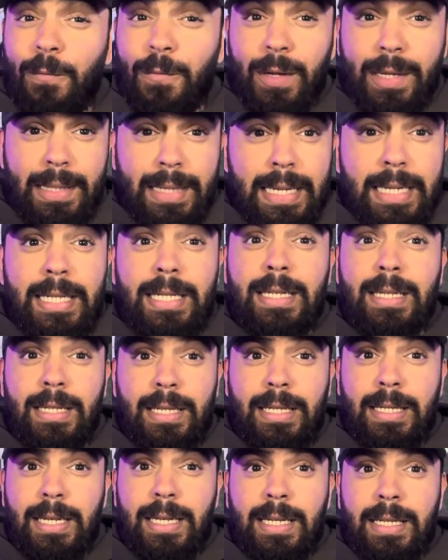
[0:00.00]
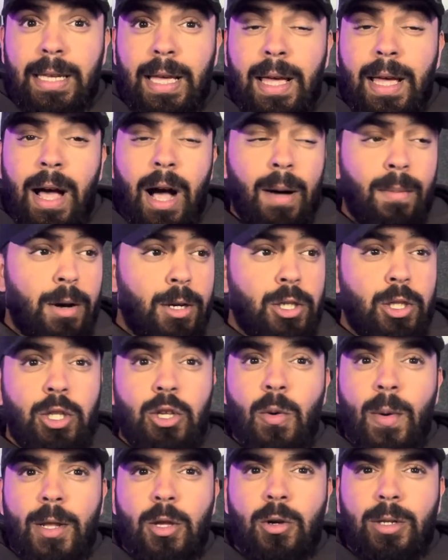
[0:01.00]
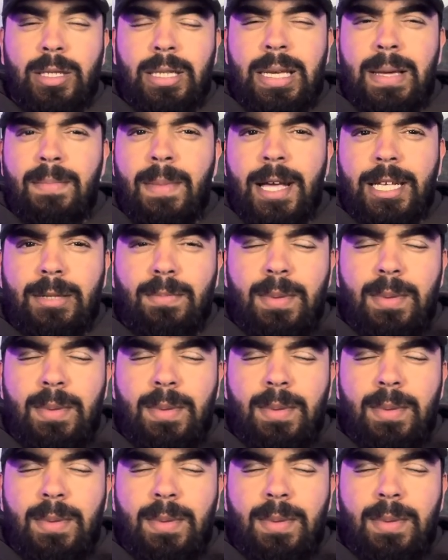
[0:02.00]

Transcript: the distances amongst you and your teammates